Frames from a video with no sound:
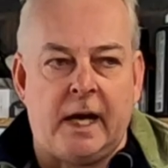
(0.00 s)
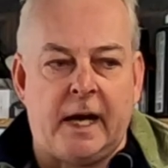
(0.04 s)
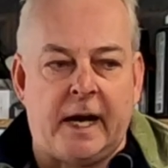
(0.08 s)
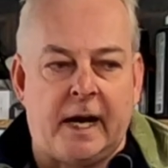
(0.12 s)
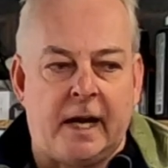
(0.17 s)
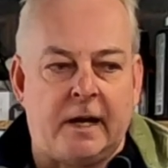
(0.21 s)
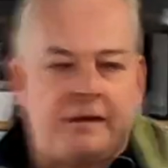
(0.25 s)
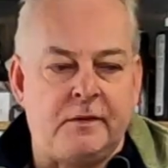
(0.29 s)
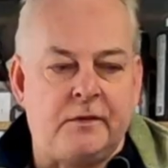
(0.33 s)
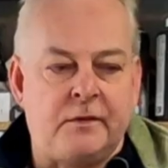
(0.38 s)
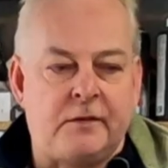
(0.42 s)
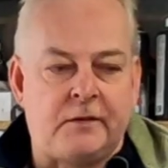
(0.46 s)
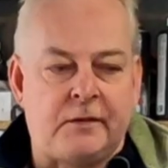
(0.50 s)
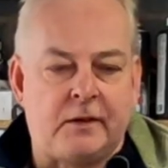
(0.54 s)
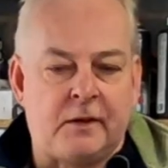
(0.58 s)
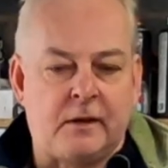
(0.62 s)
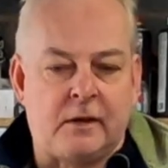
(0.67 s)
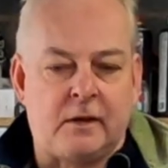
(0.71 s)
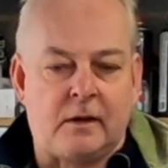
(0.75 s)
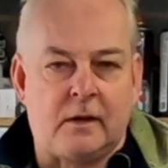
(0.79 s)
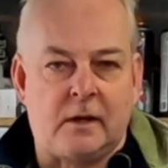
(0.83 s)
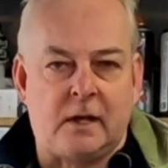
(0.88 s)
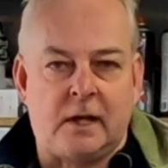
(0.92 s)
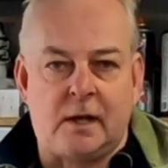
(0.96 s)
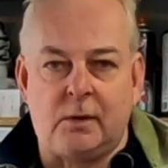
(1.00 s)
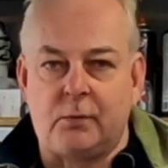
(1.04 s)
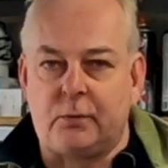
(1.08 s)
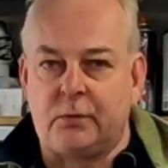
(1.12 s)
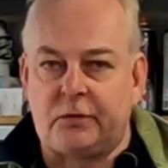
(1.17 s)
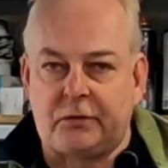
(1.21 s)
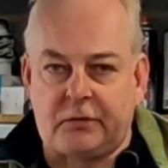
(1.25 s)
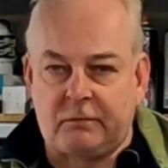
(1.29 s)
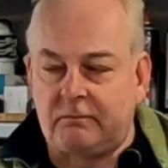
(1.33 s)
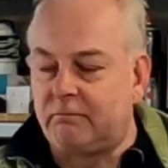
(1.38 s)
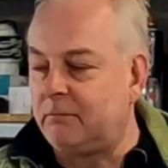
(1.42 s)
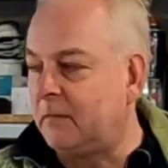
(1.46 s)
and it
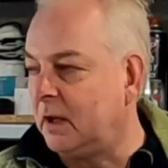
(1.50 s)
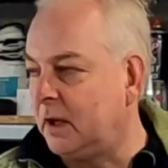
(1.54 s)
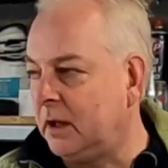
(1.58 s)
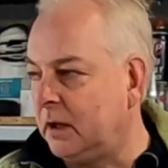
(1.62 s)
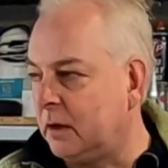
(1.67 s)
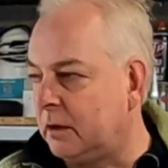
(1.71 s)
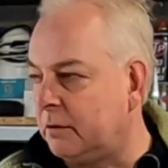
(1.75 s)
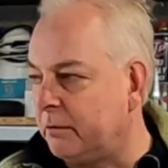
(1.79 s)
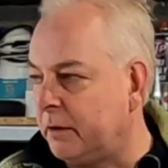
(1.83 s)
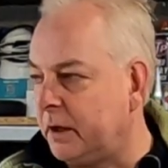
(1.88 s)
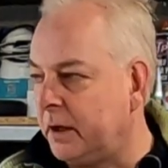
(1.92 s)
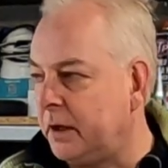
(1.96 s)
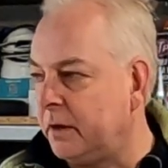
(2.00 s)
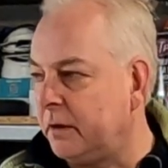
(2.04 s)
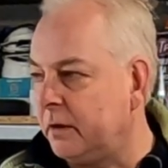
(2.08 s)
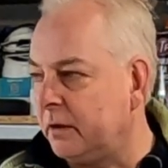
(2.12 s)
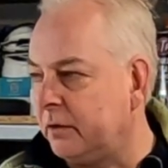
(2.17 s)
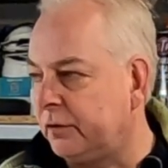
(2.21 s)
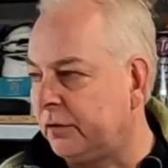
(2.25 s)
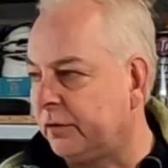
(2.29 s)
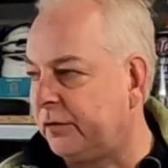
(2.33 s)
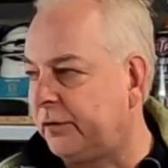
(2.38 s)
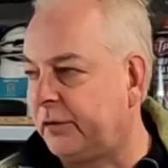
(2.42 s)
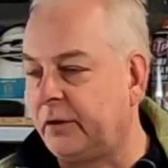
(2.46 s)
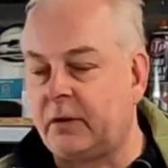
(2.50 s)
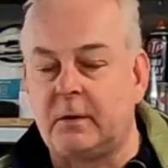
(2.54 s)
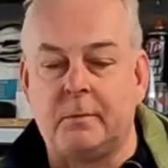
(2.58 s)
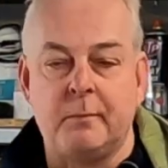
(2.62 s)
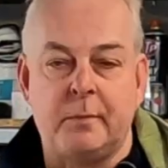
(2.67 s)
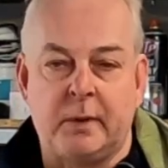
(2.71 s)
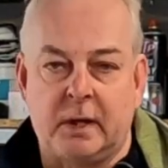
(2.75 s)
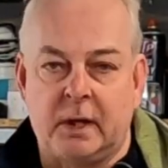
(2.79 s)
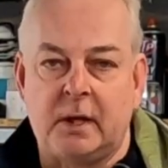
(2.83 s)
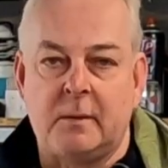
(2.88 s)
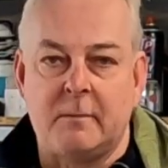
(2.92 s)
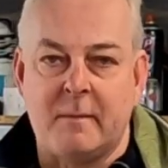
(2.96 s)
was, he agreed, just a
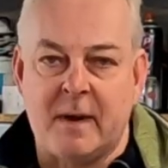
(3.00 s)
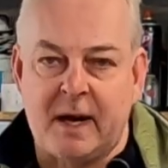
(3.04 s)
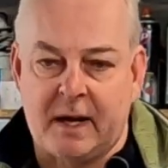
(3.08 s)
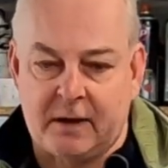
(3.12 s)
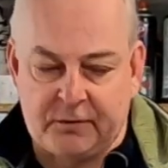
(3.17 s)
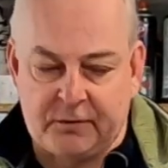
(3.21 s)
complete